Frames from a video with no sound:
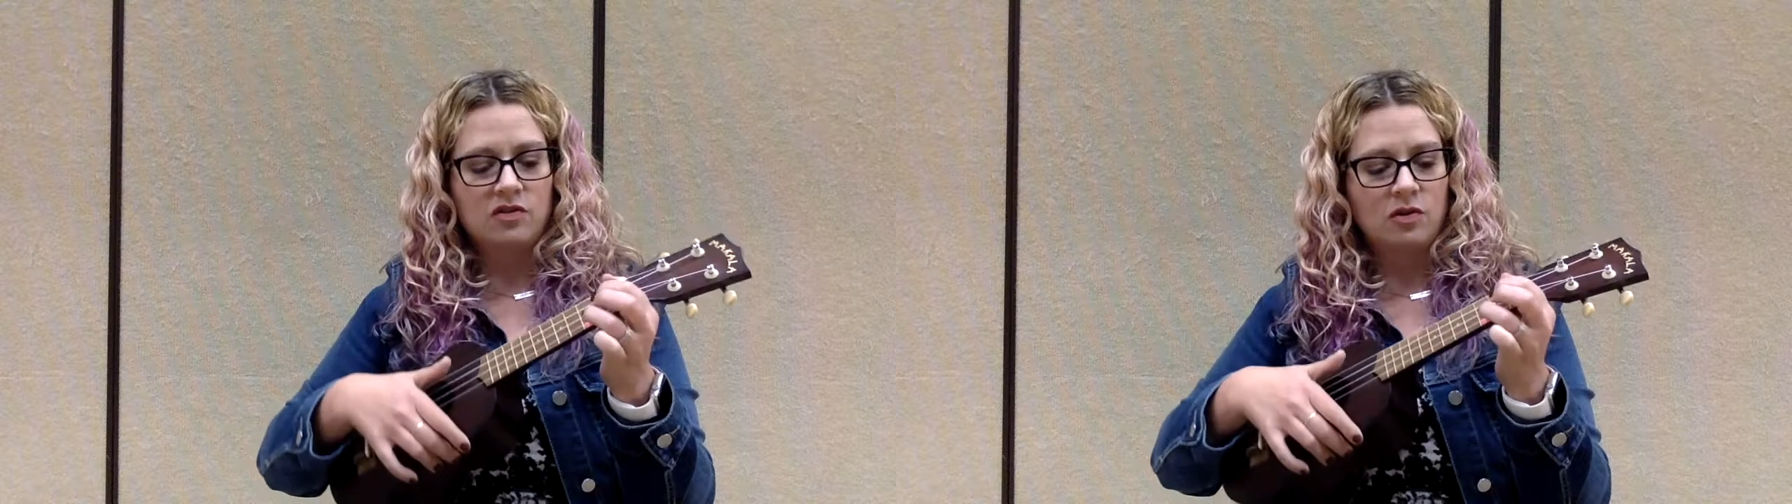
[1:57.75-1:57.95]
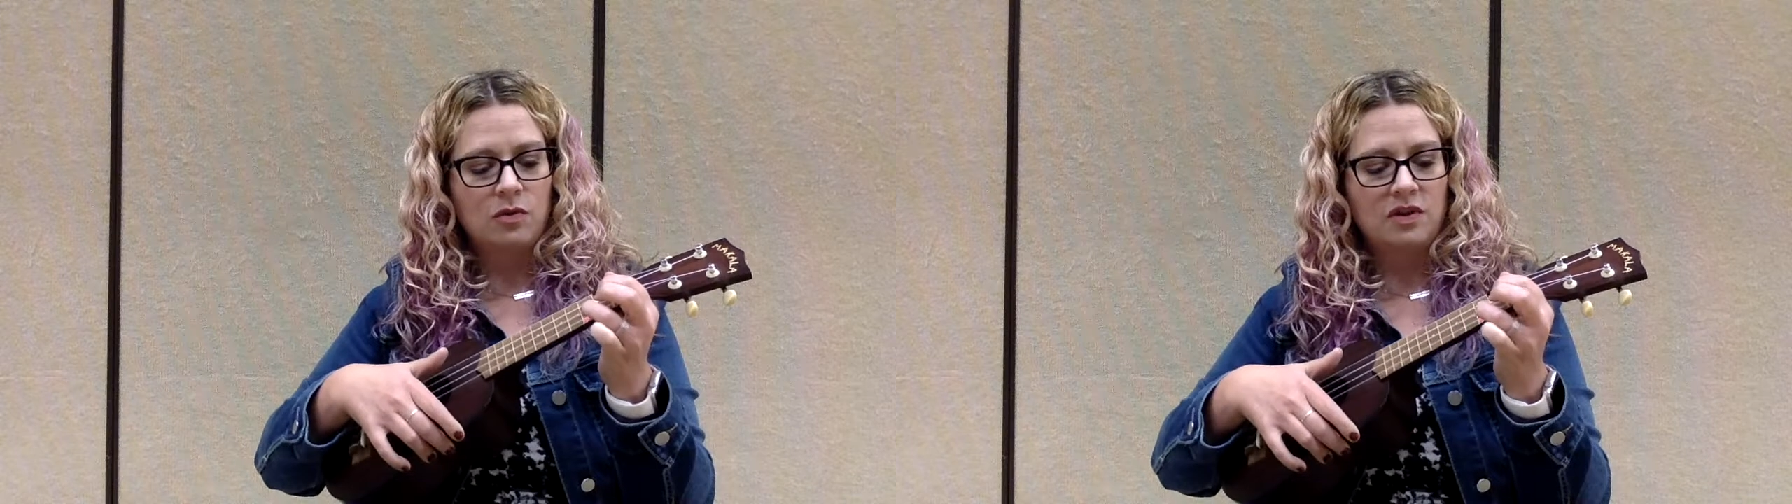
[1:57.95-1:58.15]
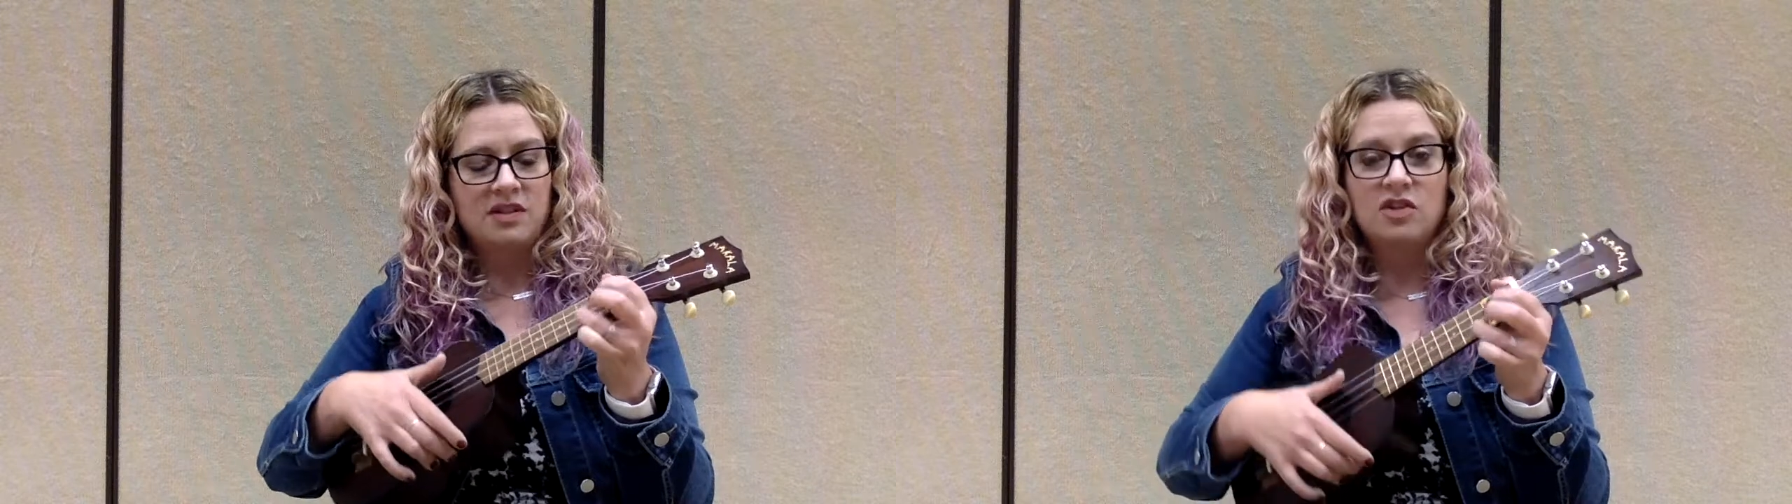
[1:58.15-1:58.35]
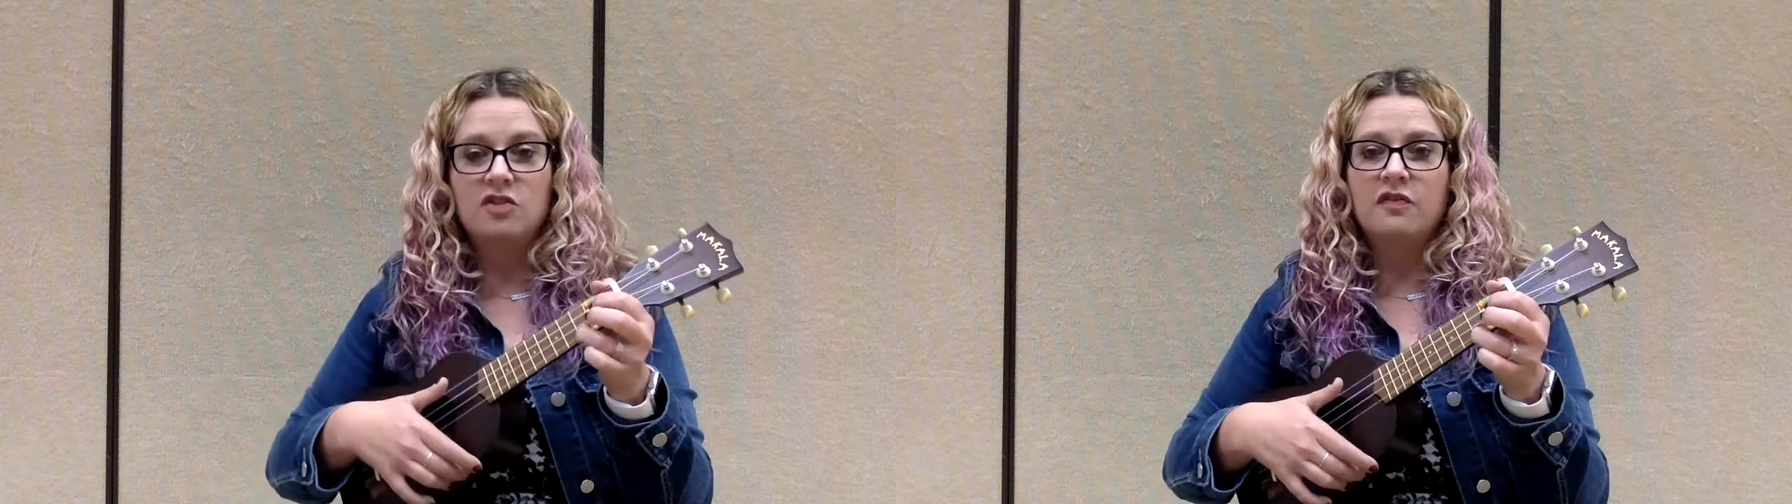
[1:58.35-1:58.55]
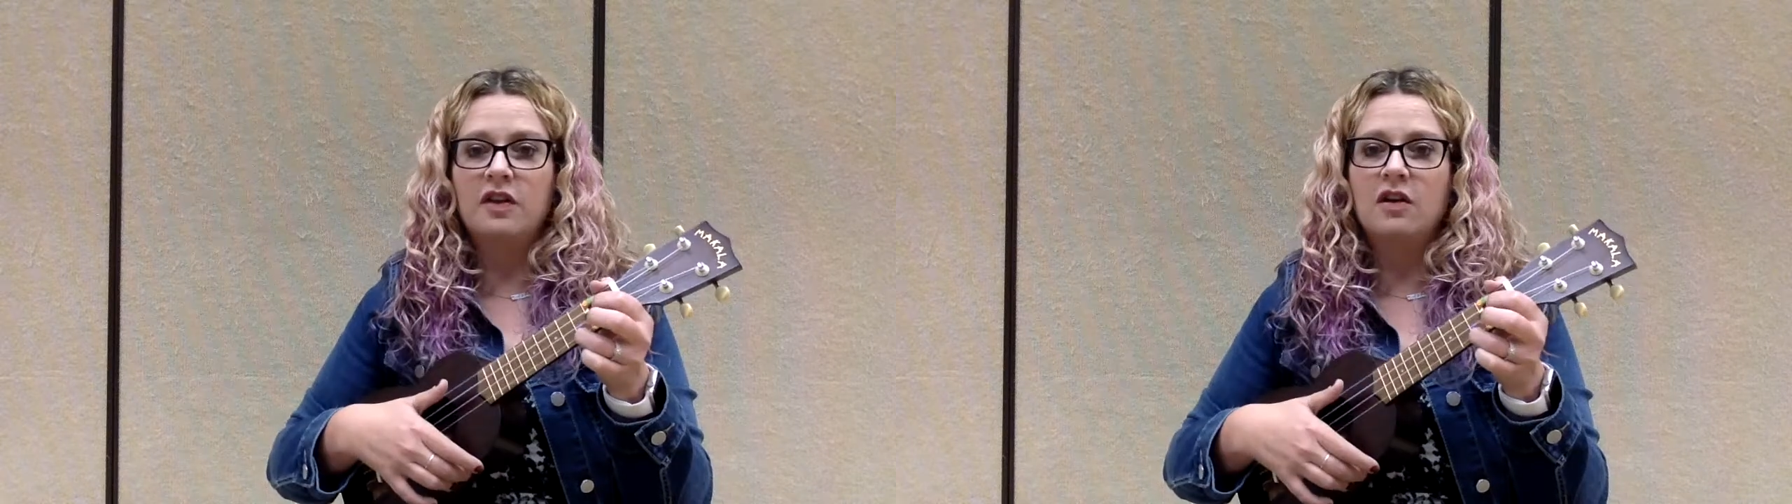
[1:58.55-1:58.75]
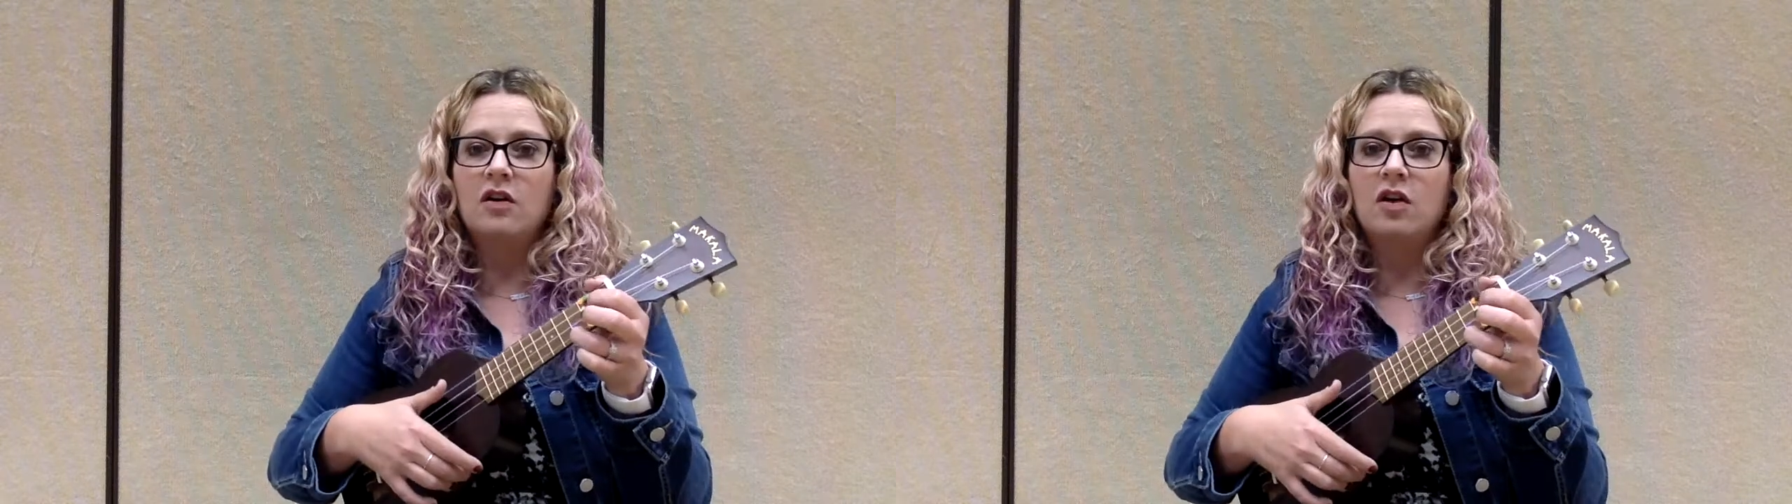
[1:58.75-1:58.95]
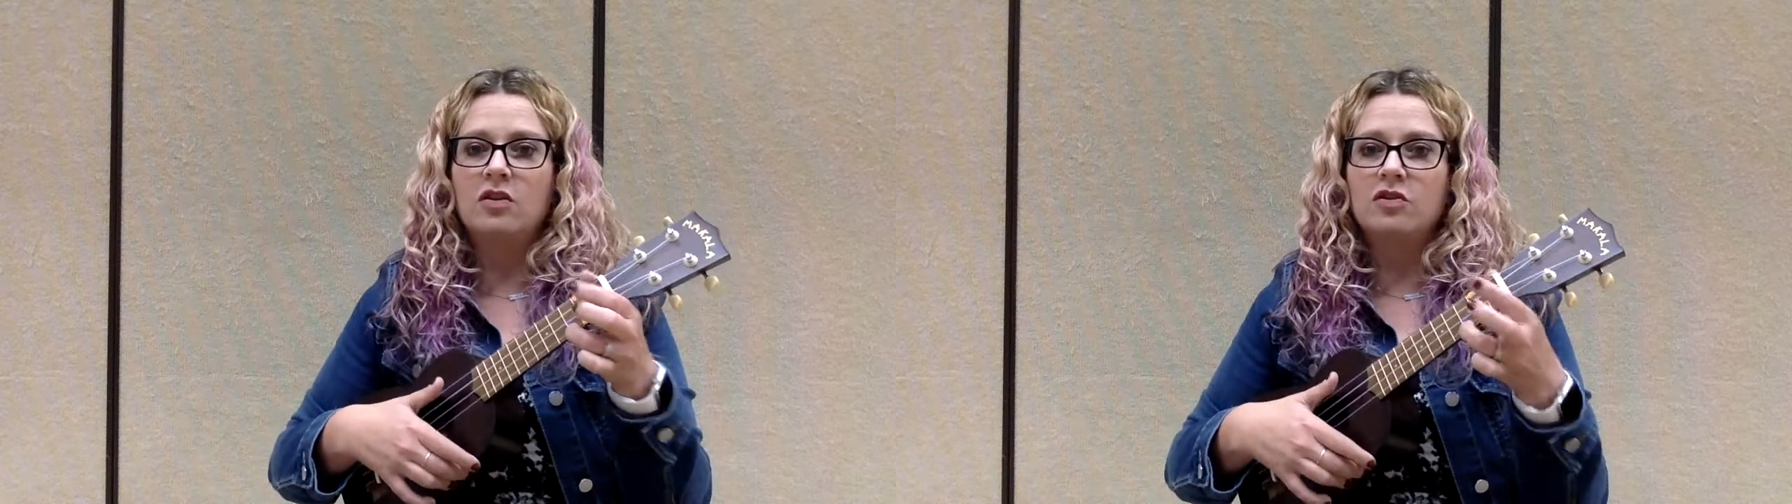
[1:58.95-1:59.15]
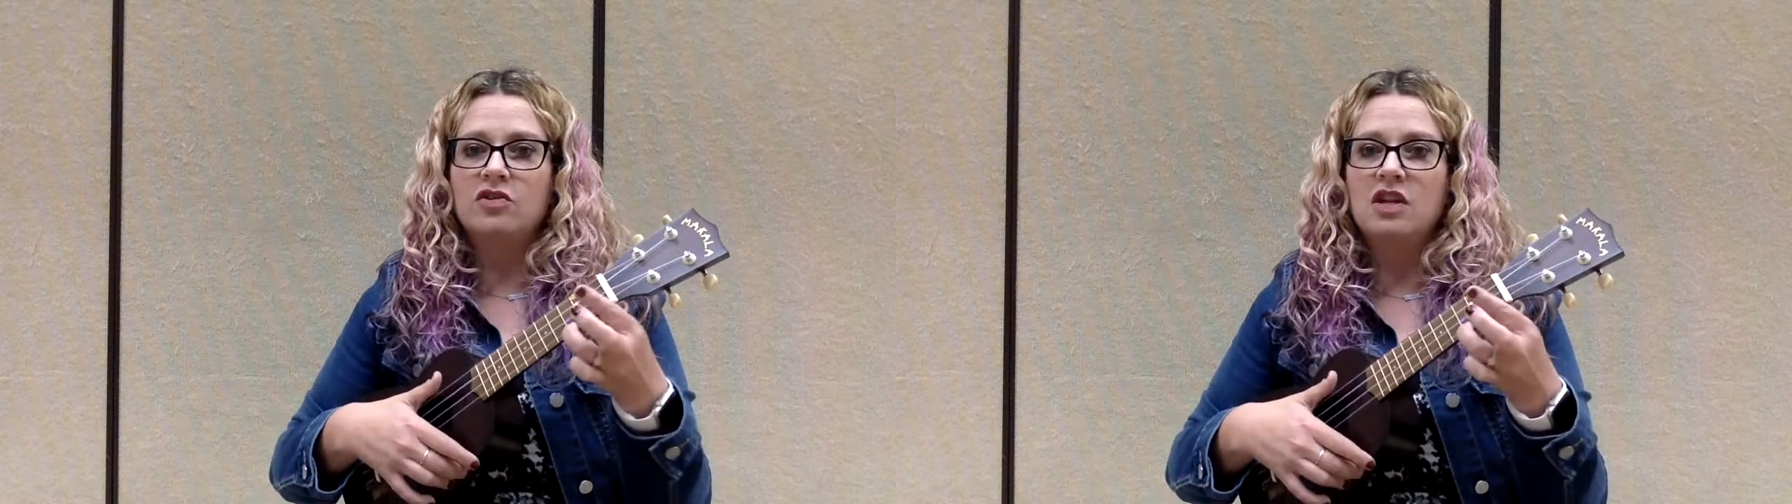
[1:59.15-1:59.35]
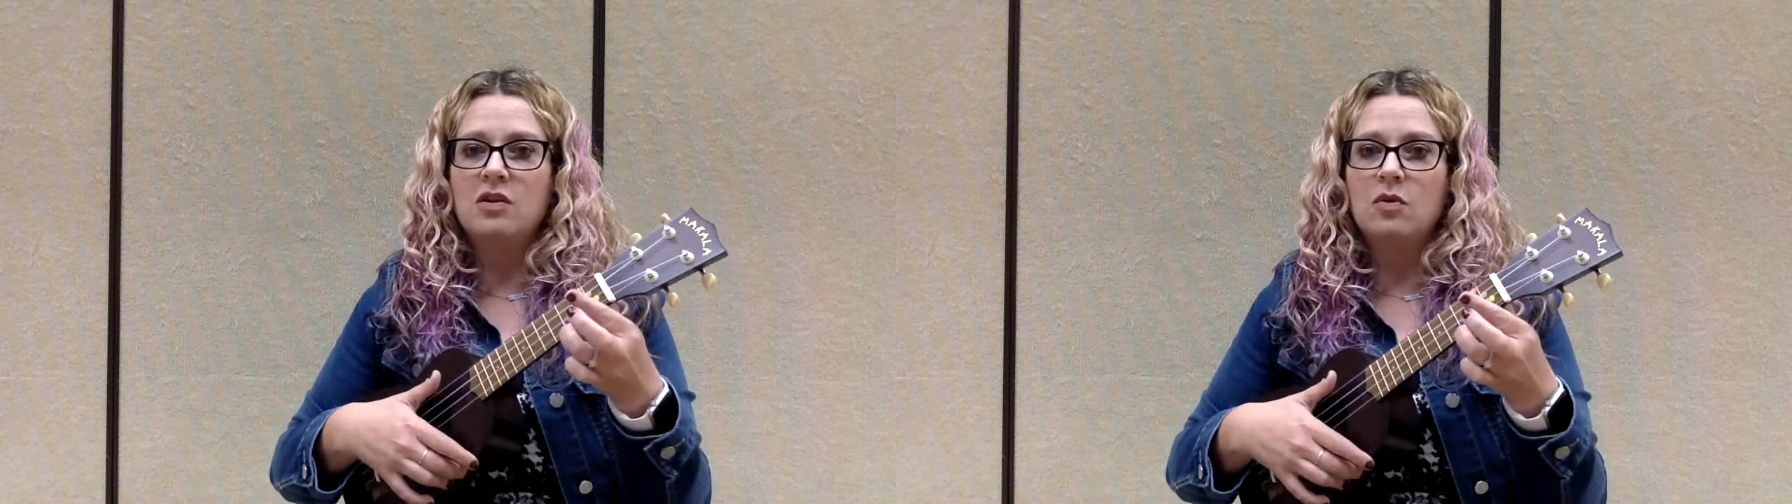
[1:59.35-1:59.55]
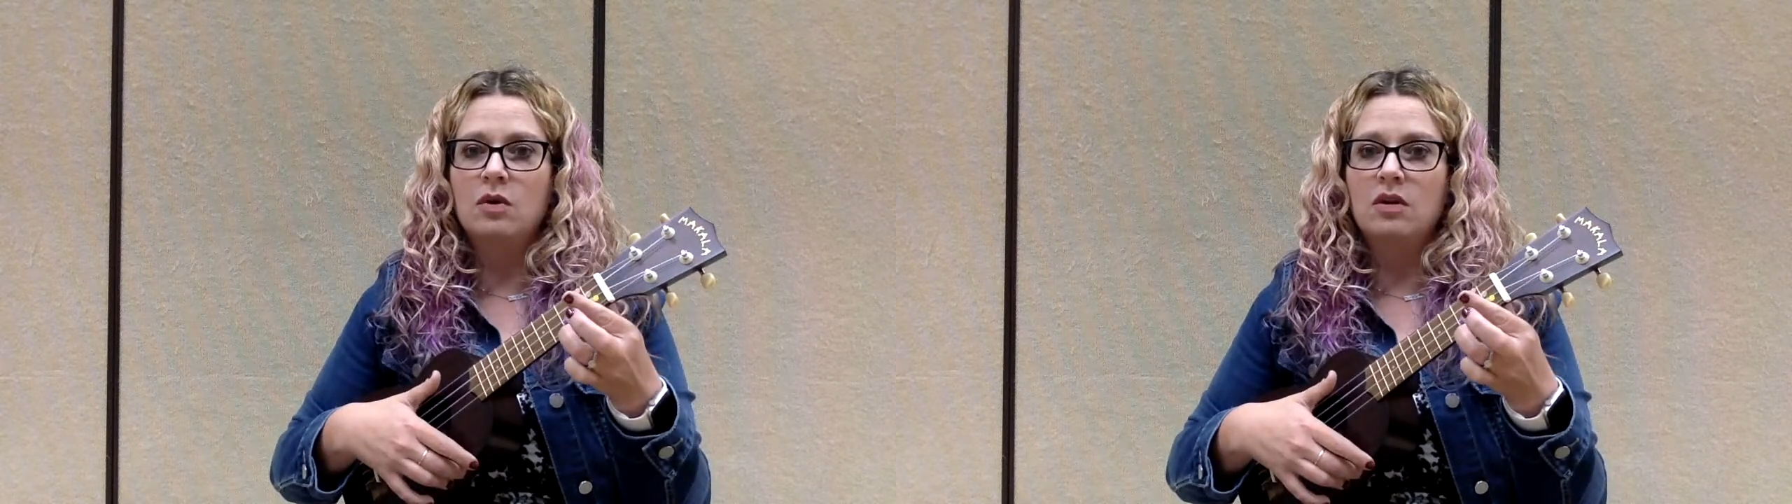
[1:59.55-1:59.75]
So you want to set your finger on your C
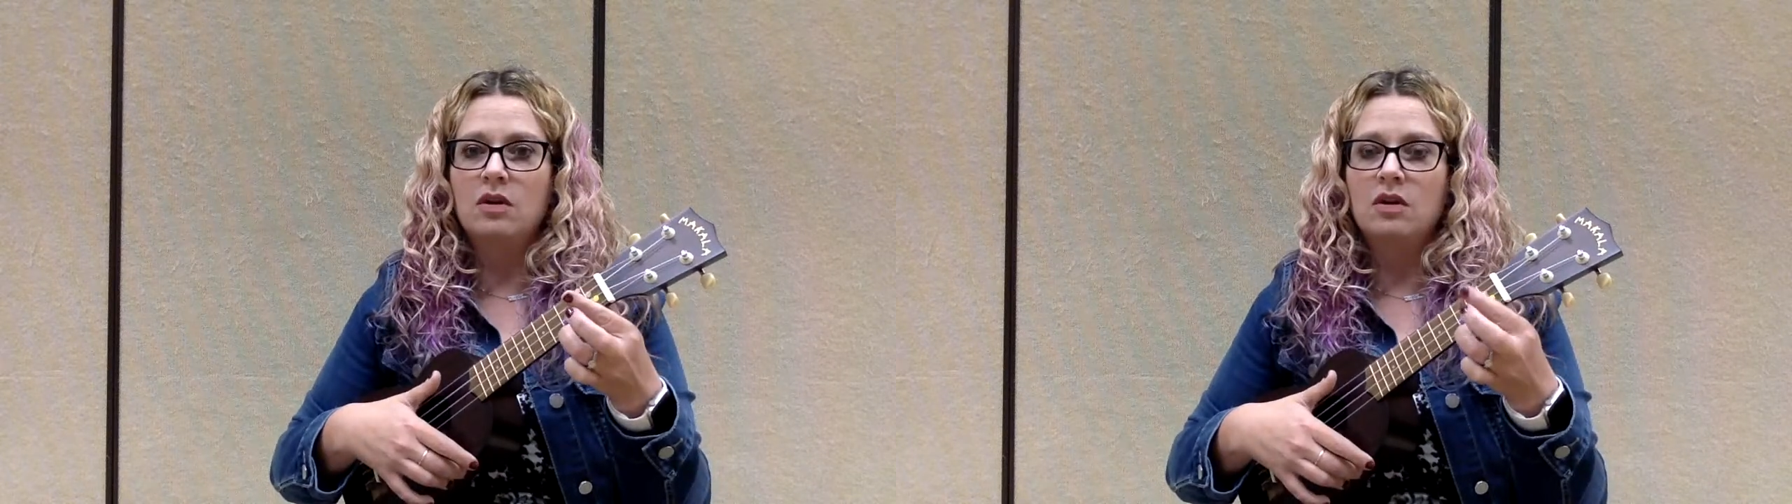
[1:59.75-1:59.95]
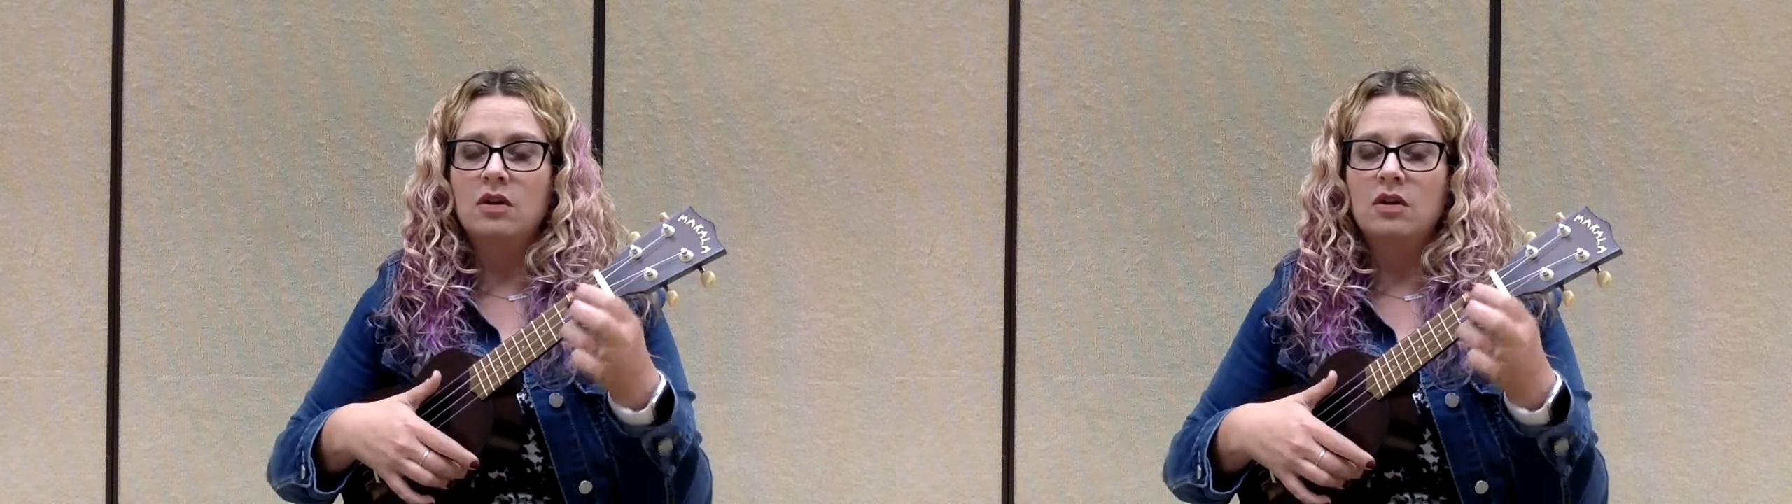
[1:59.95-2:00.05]
chord,